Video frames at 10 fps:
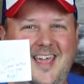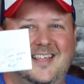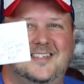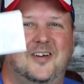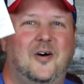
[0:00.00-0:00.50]

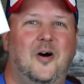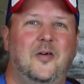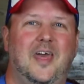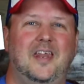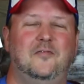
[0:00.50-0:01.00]
So
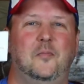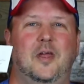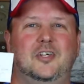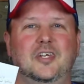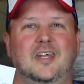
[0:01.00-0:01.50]
all that
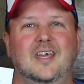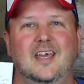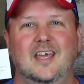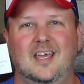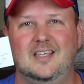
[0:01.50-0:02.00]
information
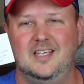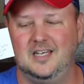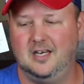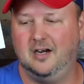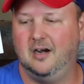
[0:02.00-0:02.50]
is in
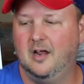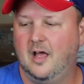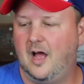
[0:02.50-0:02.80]
here.